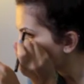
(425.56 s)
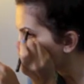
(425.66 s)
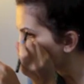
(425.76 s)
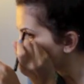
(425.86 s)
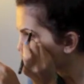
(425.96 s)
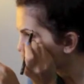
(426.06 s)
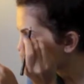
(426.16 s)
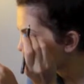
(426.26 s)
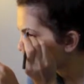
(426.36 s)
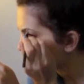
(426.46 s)
I'm just
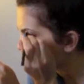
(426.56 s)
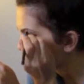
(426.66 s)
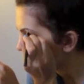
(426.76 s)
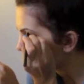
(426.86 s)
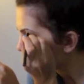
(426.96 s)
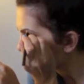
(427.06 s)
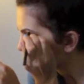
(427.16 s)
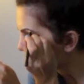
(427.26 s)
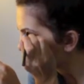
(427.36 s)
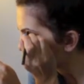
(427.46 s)
gonna fill in the
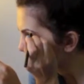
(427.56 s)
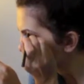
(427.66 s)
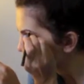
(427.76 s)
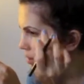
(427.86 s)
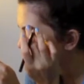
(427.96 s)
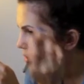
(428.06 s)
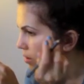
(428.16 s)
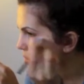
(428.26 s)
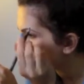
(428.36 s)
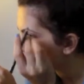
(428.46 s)
gaps
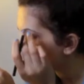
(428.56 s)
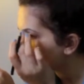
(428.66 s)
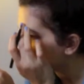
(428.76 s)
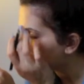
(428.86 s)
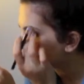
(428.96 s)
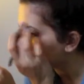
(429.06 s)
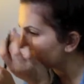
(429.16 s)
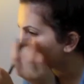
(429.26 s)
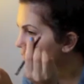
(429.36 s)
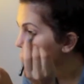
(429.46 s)

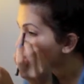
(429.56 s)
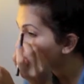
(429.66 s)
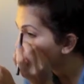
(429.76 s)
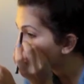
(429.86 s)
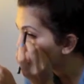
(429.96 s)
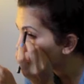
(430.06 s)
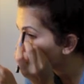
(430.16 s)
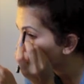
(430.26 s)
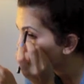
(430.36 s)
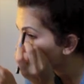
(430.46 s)
and
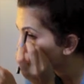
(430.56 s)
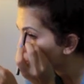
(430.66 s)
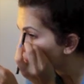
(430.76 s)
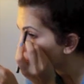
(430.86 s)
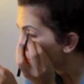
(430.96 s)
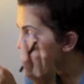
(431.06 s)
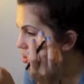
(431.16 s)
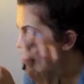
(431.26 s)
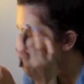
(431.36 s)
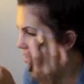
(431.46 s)

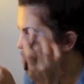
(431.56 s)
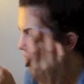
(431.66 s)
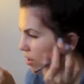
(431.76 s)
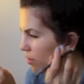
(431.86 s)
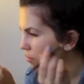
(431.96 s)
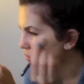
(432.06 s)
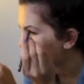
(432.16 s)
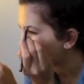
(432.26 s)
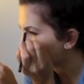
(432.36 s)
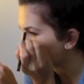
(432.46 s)
just using a kind of
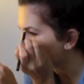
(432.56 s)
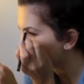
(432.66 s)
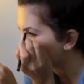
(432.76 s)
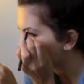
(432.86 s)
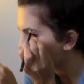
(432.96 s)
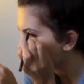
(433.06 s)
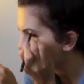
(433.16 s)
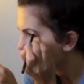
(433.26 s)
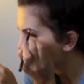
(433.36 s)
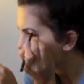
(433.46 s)
feathering
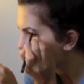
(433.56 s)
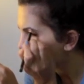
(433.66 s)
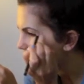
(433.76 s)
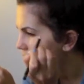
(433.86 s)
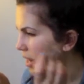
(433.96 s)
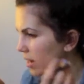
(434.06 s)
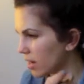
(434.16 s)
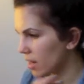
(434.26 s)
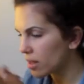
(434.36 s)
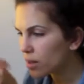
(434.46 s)

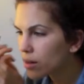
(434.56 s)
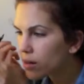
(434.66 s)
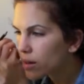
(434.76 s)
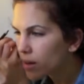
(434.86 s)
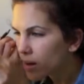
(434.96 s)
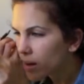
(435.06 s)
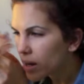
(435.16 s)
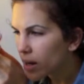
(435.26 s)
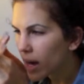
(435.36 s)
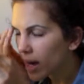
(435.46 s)
technique
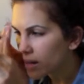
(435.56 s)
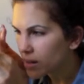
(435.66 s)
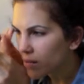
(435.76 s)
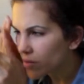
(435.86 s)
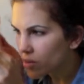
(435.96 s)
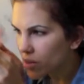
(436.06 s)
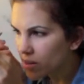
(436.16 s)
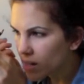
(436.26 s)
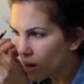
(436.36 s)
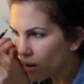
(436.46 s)
and
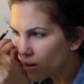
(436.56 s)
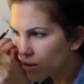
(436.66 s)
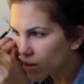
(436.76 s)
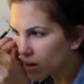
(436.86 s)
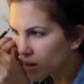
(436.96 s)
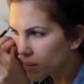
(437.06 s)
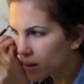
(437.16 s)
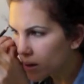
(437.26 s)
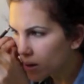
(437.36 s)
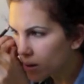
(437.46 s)
emphasize the arch a little bit.